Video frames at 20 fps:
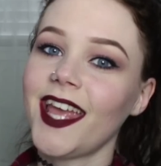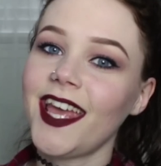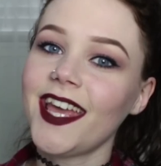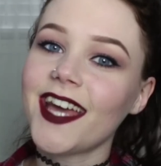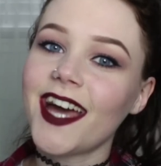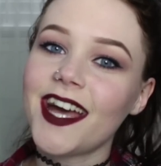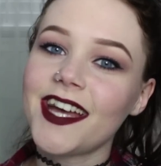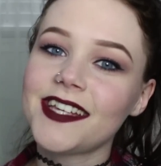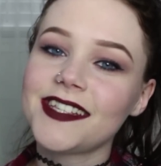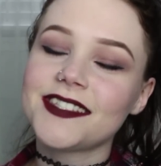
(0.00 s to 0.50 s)

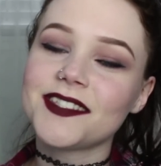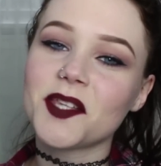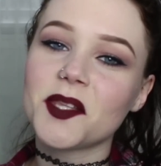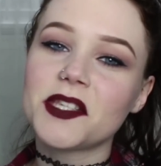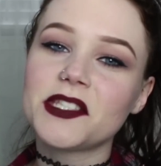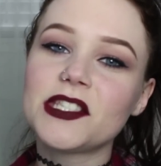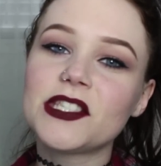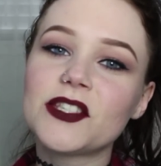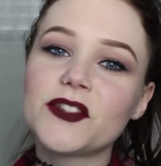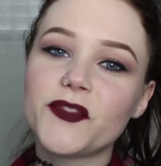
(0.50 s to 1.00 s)
Hey guys, so
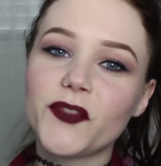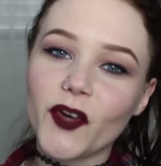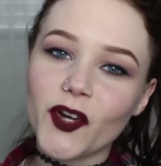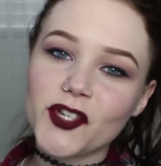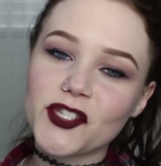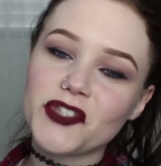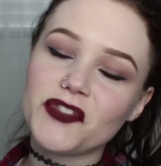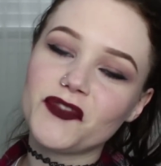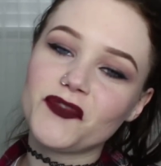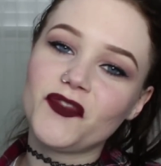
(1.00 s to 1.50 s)
this is the
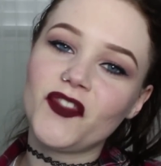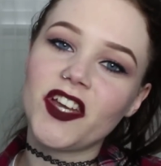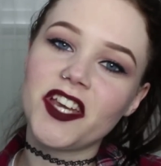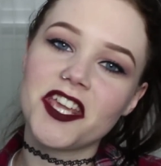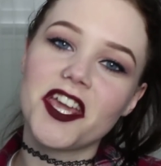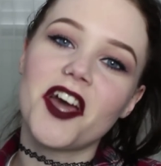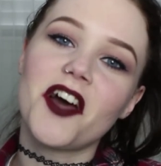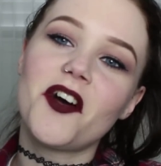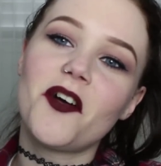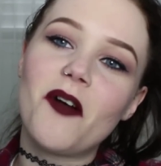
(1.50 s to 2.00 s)
first
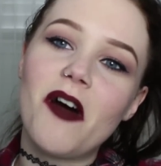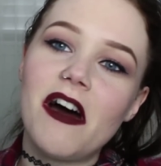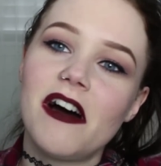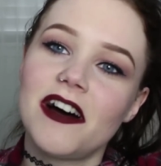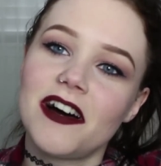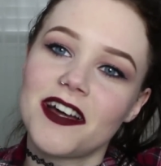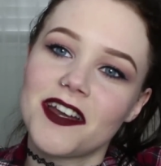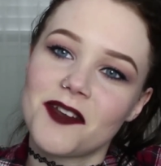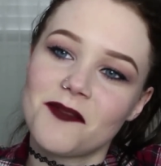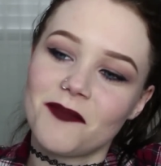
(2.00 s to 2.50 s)
video
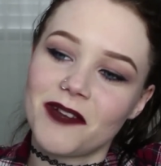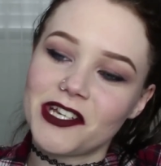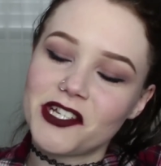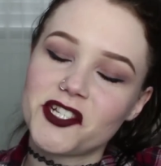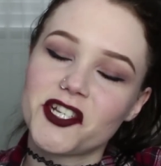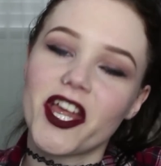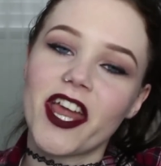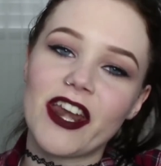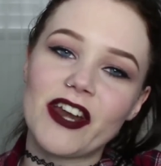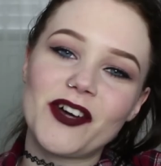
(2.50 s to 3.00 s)
on my
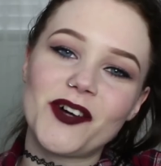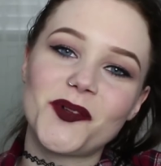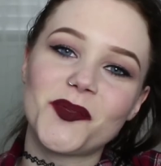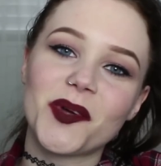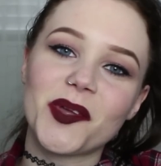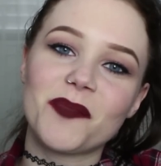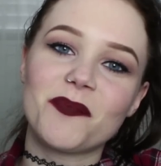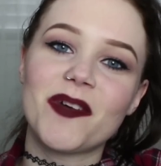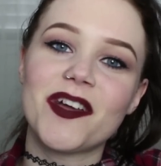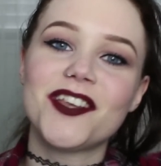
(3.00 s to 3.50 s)
channel
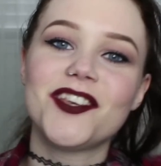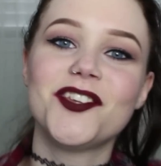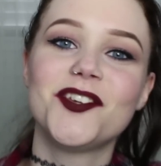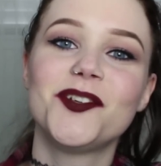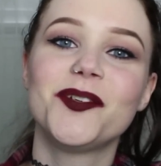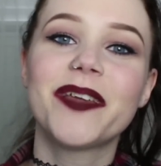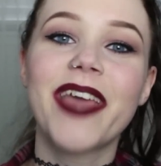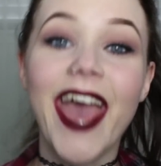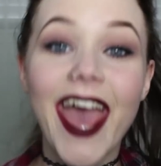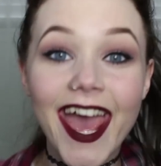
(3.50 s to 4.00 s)
with my
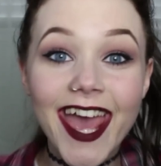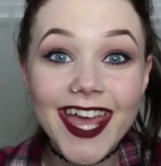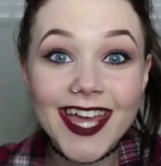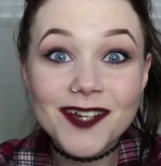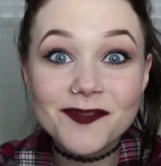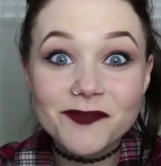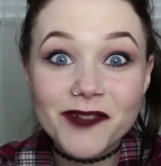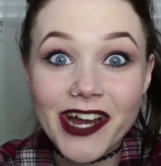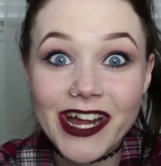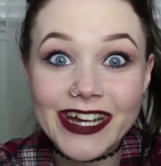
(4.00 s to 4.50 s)
new
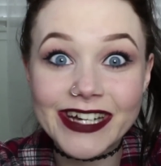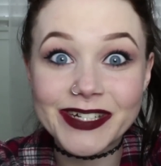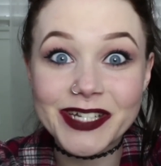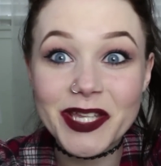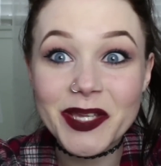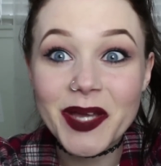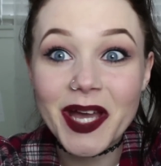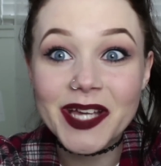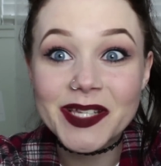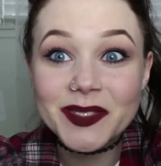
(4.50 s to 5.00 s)
camera.
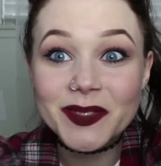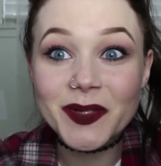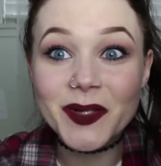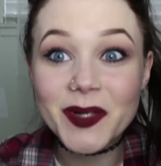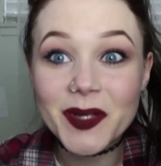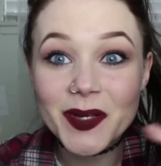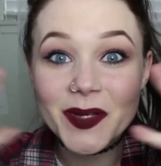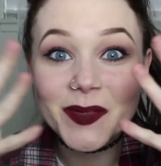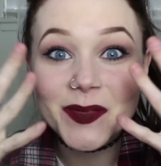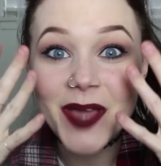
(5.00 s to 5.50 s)
You guys are
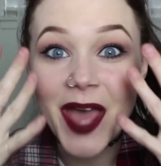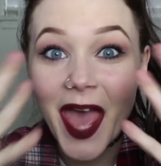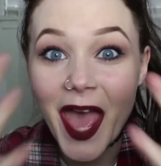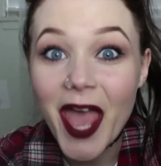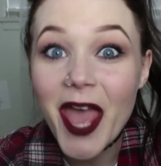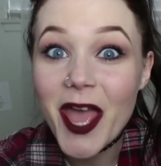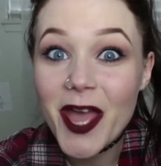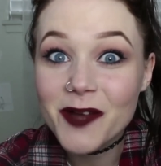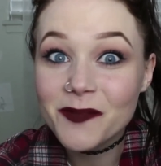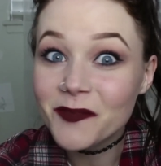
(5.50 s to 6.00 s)
on a new
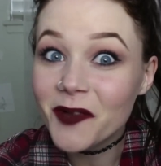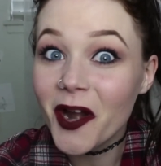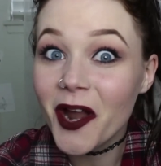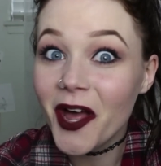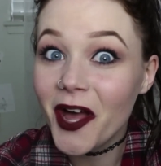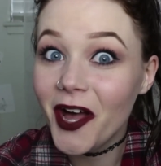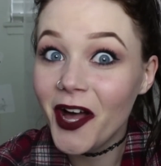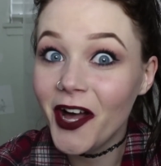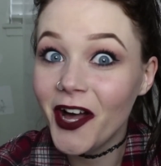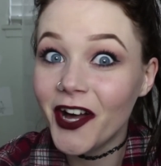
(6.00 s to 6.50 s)

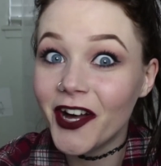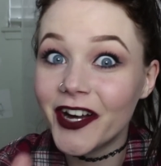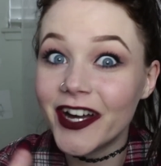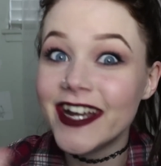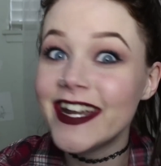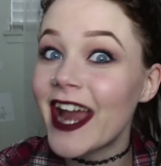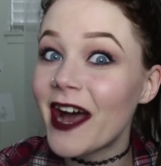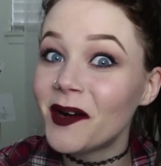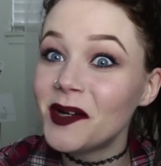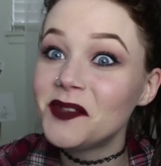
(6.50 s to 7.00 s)
camera.
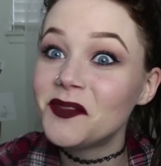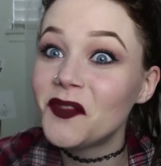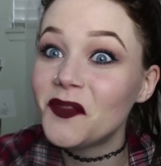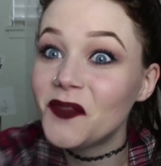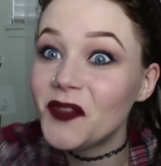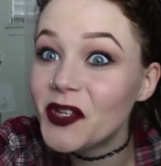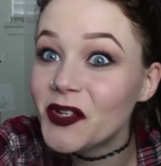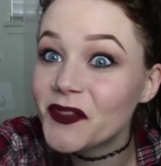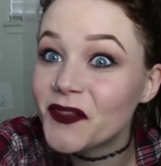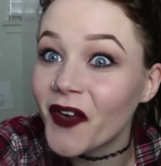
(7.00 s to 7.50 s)
And now I have a
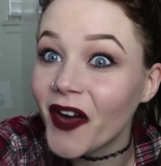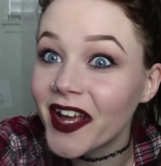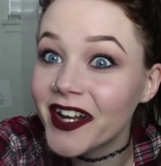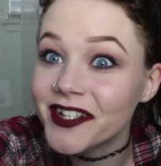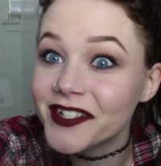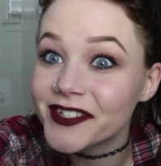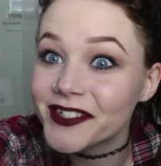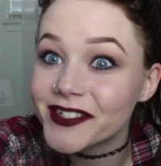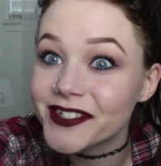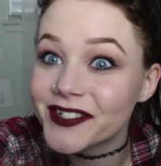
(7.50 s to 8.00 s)

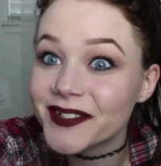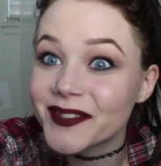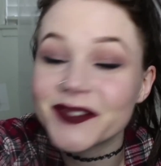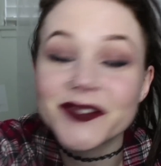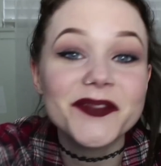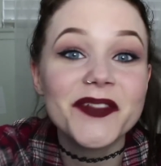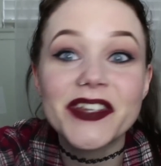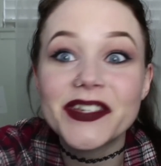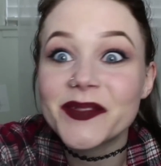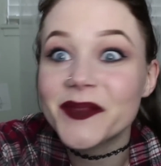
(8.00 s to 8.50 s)
viewfinder, so
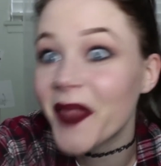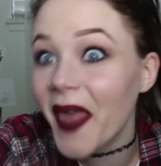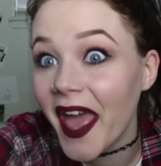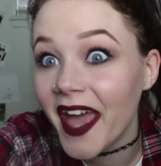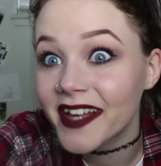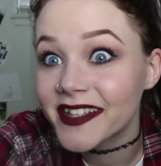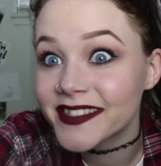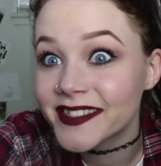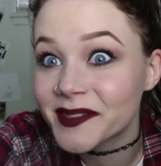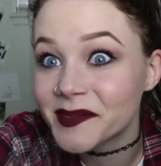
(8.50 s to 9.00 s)
I do
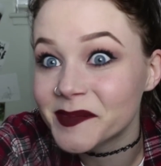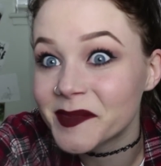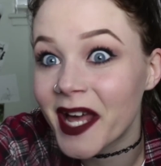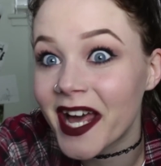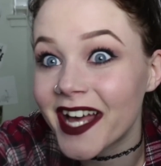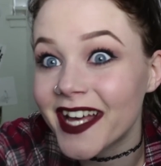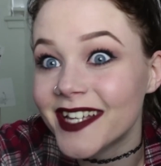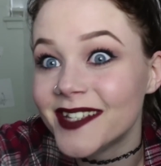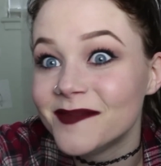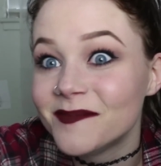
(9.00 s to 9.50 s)
that
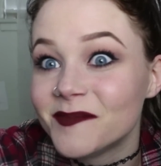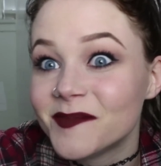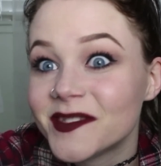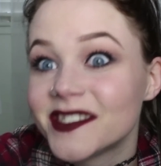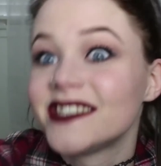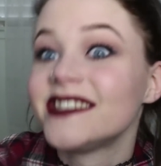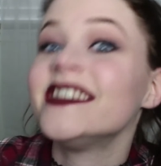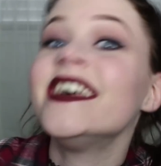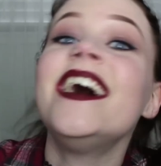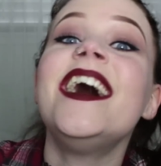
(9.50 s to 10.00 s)

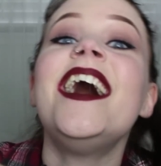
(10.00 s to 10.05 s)
sometimes.